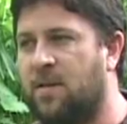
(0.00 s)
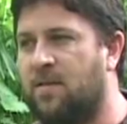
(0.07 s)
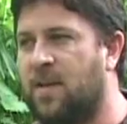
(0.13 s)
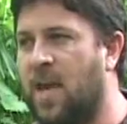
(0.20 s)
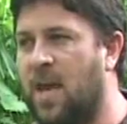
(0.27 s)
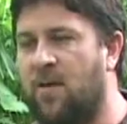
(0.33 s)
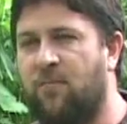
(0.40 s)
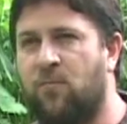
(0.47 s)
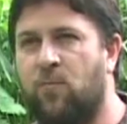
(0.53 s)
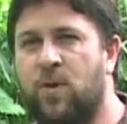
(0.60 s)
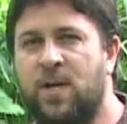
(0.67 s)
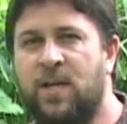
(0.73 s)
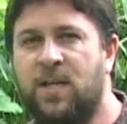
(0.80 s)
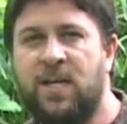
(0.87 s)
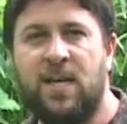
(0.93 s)
they have
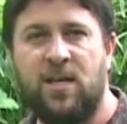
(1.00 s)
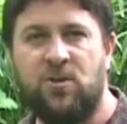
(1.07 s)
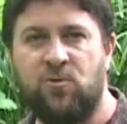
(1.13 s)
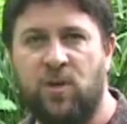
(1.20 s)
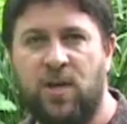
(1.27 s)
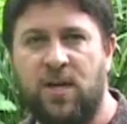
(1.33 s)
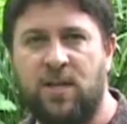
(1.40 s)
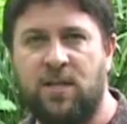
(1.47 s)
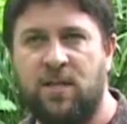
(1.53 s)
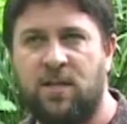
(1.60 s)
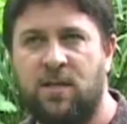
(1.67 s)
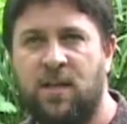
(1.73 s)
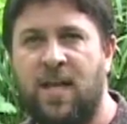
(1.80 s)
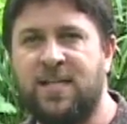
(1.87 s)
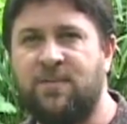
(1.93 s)
really intricate
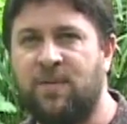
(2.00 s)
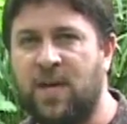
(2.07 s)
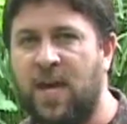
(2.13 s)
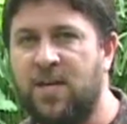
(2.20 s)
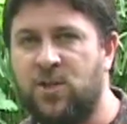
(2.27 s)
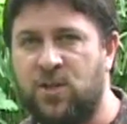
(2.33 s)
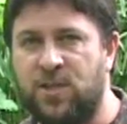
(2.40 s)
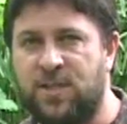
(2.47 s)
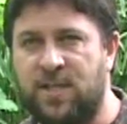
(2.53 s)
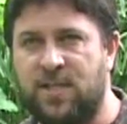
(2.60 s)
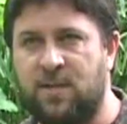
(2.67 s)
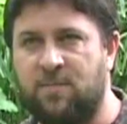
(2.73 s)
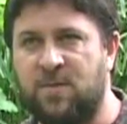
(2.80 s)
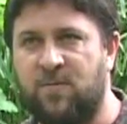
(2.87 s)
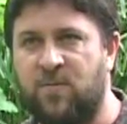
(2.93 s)
classification
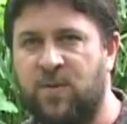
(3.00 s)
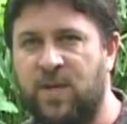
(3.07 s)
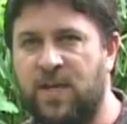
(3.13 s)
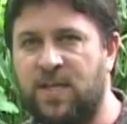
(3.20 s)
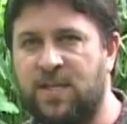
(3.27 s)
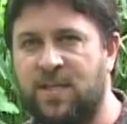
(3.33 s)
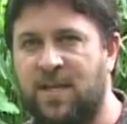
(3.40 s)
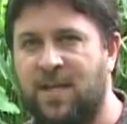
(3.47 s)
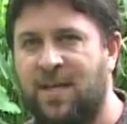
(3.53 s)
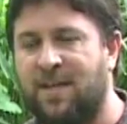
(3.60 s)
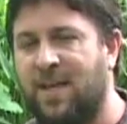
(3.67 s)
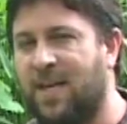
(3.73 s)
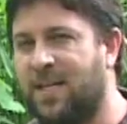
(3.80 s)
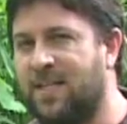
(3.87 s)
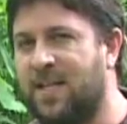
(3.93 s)
systems for these.
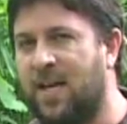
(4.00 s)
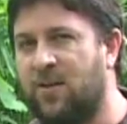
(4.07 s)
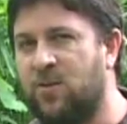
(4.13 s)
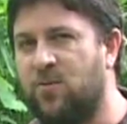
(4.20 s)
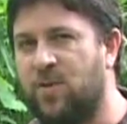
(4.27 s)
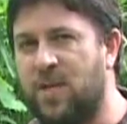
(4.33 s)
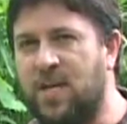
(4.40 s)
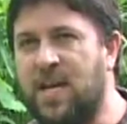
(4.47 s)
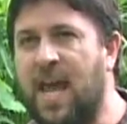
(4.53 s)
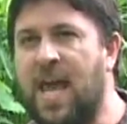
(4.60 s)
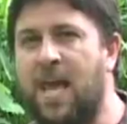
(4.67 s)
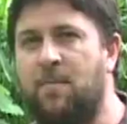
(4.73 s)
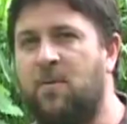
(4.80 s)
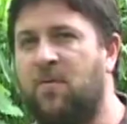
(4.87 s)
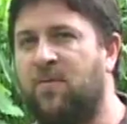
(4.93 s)
They can tell you the
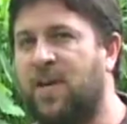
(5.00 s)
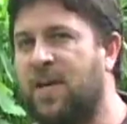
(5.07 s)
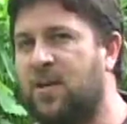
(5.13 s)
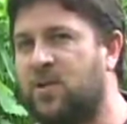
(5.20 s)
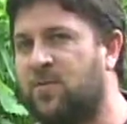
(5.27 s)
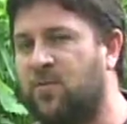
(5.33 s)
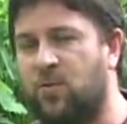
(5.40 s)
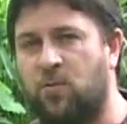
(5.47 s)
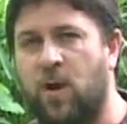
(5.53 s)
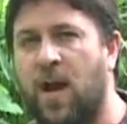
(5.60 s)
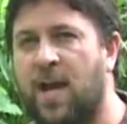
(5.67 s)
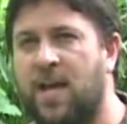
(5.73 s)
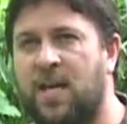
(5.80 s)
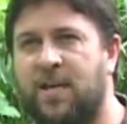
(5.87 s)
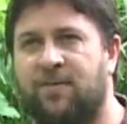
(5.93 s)
name of each
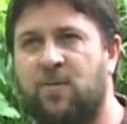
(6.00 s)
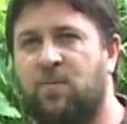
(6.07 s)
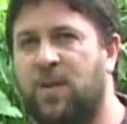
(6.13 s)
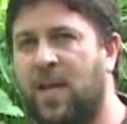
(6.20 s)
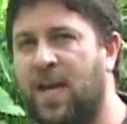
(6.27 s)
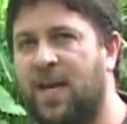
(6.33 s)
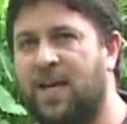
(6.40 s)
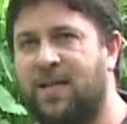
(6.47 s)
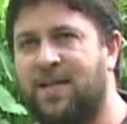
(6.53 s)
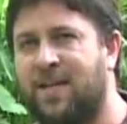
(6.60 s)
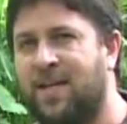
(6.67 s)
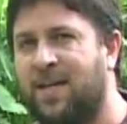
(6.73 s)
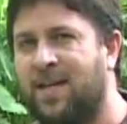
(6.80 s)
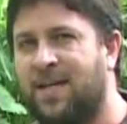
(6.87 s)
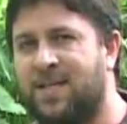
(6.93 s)
variety of a plant.
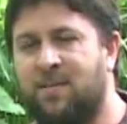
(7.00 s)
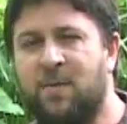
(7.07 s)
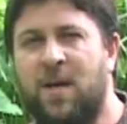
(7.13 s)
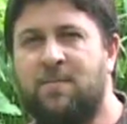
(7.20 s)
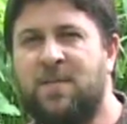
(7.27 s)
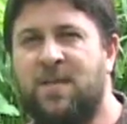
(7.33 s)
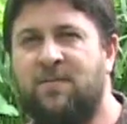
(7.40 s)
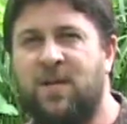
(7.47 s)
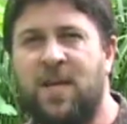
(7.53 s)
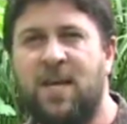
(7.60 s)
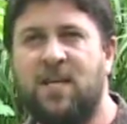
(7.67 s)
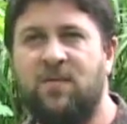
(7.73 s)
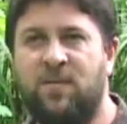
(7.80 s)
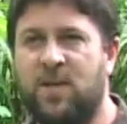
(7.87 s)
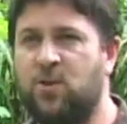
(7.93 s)
Sometimes even
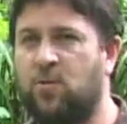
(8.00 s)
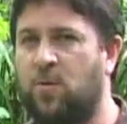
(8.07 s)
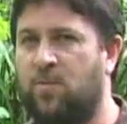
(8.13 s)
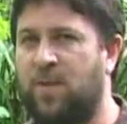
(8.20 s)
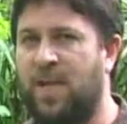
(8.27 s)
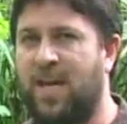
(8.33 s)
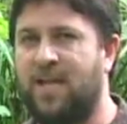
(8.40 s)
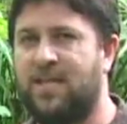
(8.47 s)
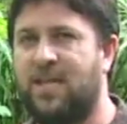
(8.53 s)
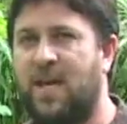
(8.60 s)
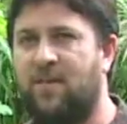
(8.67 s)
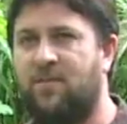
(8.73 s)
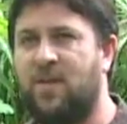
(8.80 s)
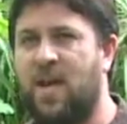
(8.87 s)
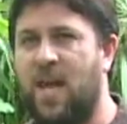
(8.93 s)
individual plants
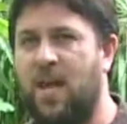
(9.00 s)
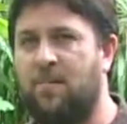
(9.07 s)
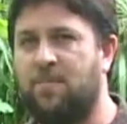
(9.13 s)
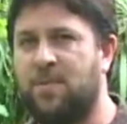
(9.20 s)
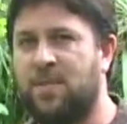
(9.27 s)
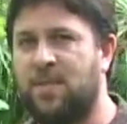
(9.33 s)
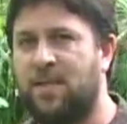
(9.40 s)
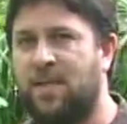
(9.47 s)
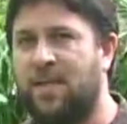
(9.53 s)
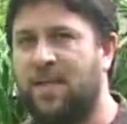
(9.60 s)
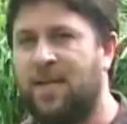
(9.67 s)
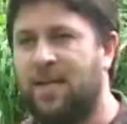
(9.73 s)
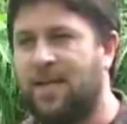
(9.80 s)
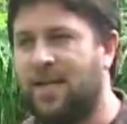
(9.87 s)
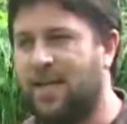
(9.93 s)
have names.
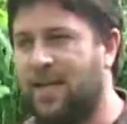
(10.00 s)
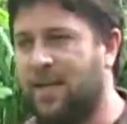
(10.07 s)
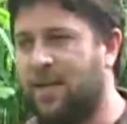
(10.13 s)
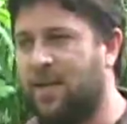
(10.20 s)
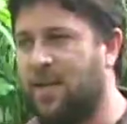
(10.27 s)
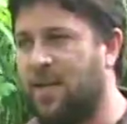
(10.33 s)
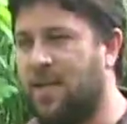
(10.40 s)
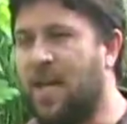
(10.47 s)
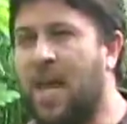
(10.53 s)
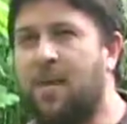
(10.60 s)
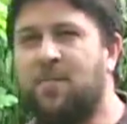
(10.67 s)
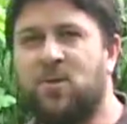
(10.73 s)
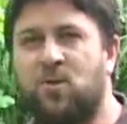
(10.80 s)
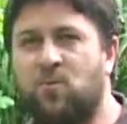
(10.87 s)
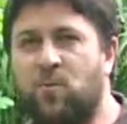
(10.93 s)
Uh,
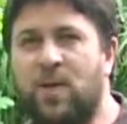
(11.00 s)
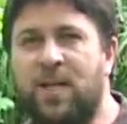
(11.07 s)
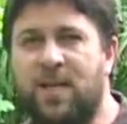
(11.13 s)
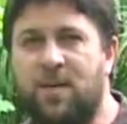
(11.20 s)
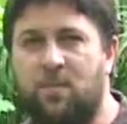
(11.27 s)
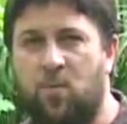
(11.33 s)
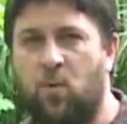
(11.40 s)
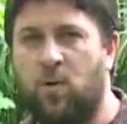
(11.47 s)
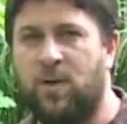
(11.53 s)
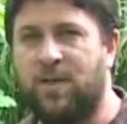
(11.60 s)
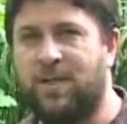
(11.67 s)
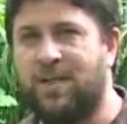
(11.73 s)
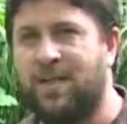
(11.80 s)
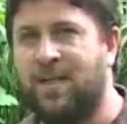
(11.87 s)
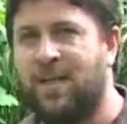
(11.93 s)
names are really
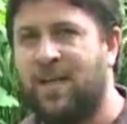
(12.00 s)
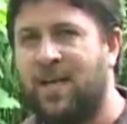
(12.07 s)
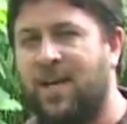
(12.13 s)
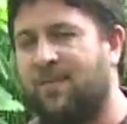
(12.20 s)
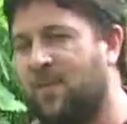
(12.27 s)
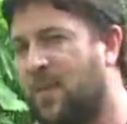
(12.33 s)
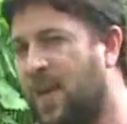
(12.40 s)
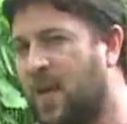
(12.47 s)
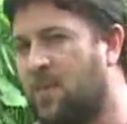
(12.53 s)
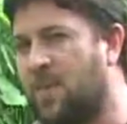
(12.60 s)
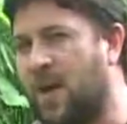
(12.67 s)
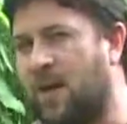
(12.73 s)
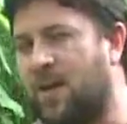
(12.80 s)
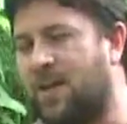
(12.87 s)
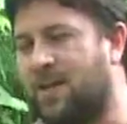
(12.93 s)
important. If you think
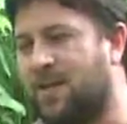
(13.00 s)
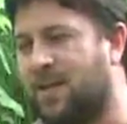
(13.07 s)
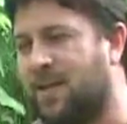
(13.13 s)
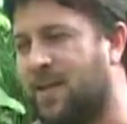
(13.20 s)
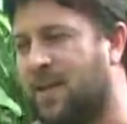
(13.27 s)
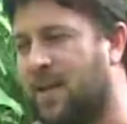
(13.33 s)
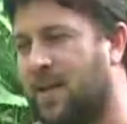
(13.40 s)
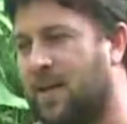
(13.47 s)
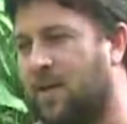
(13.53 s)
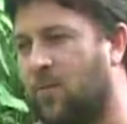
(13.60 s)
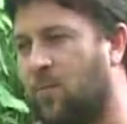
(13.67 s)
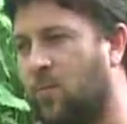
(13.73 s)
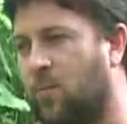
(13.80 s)
about it, uh,